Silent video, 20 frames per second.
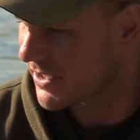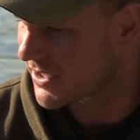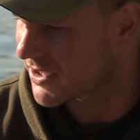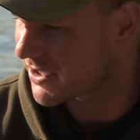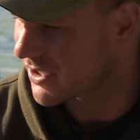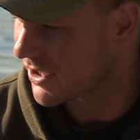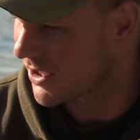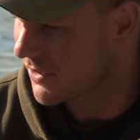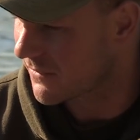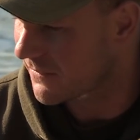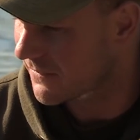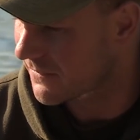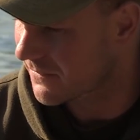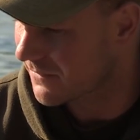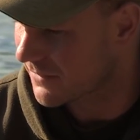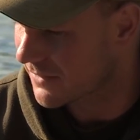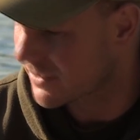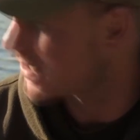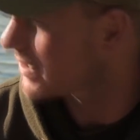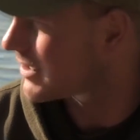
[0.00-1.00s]
this
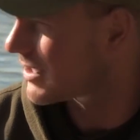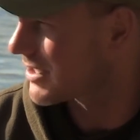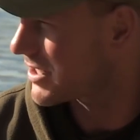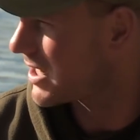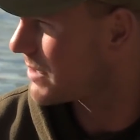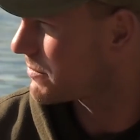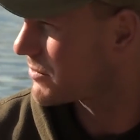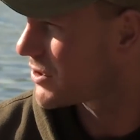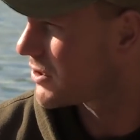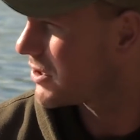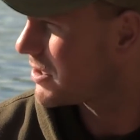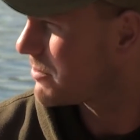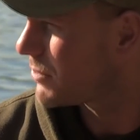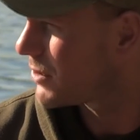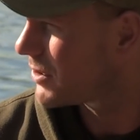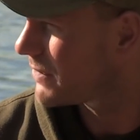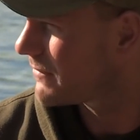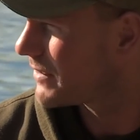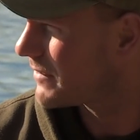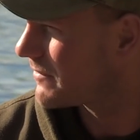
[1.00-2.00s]
stuff, that, that's absolutely
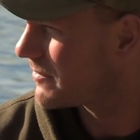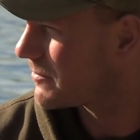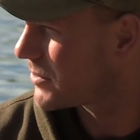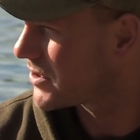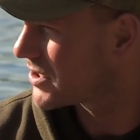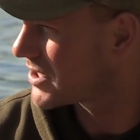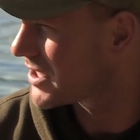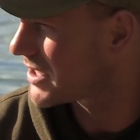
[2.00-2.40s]
perfect for my